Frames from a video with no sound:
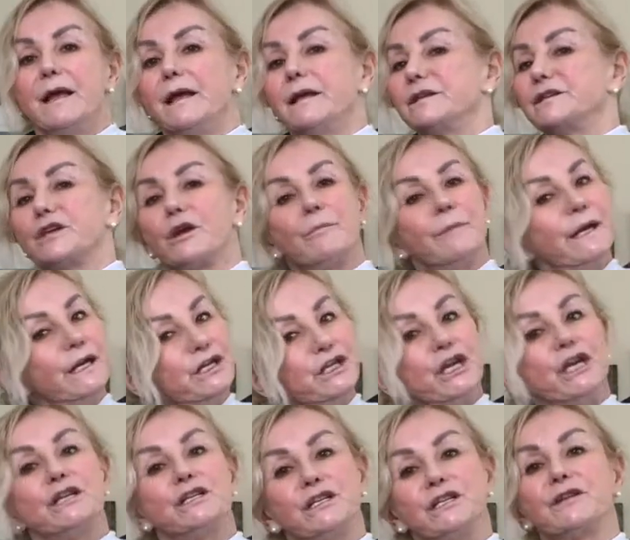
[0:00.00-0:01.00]
So many
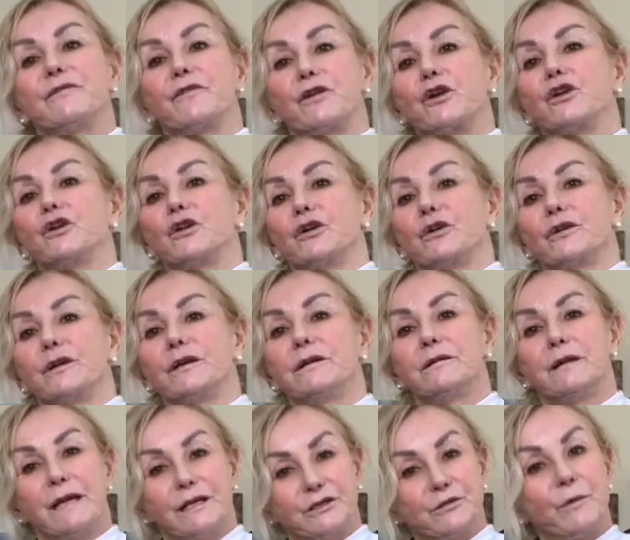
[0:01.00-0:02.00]
changes have occurred,
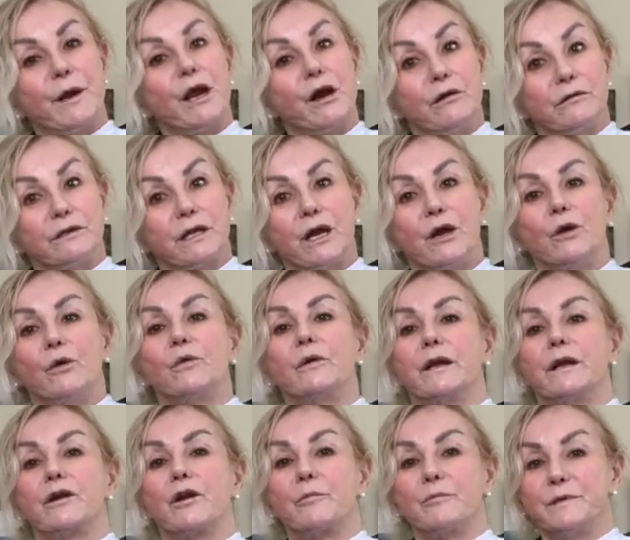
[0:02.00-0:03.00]
as we all know,
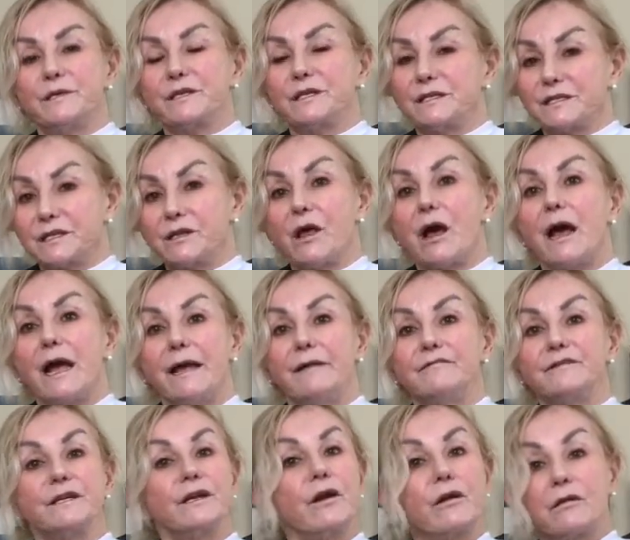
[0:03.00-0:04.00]
in our business
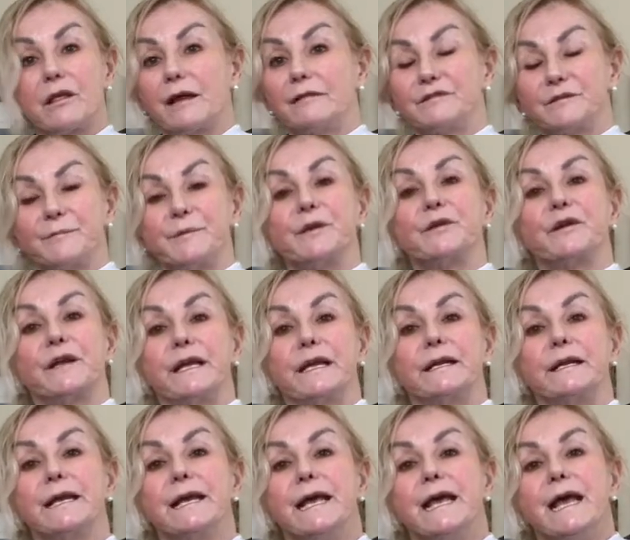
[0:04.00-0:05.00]
lives, in our lives period.
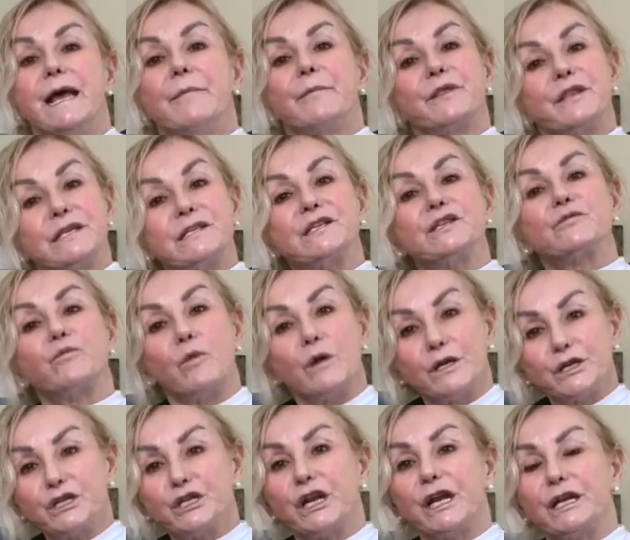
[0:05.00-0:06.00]
But this is
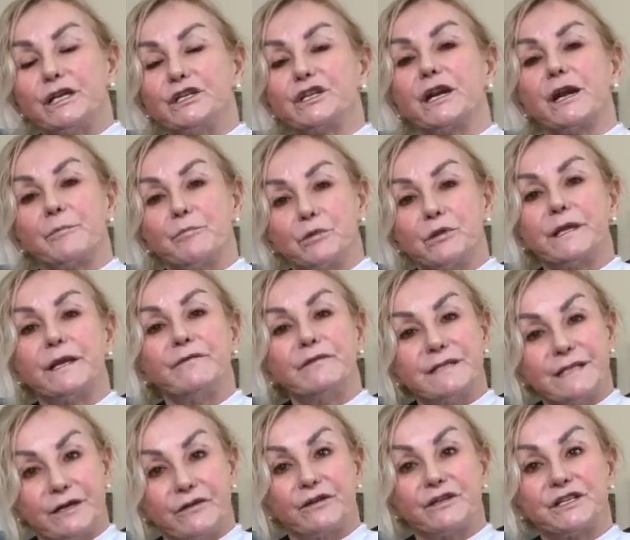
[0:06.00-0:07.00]
one change that I believe
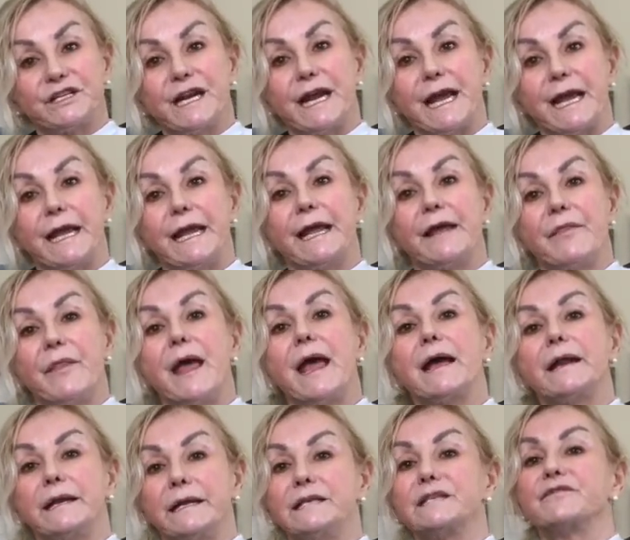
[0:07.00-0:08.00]
is here to stay, and
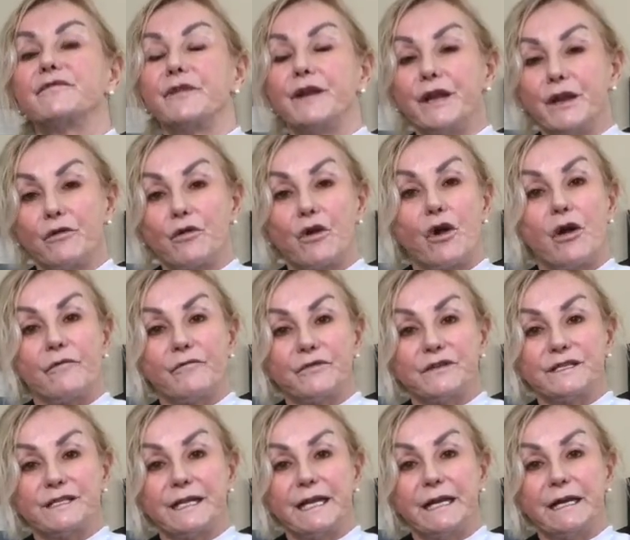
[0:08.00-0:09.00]
that is video
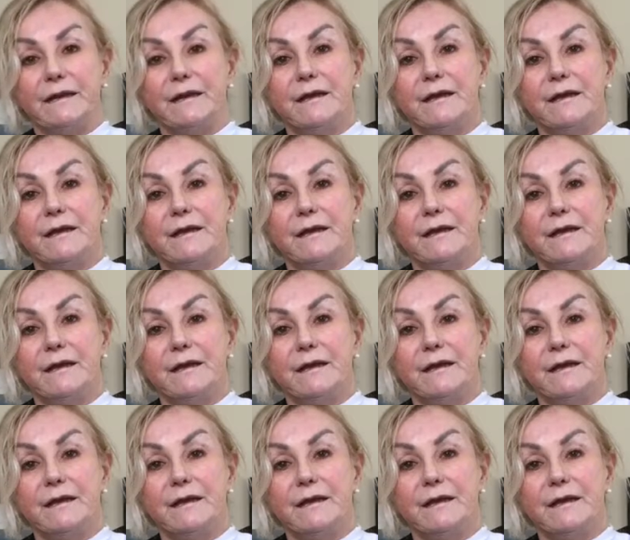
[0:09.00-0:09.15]
conferencing.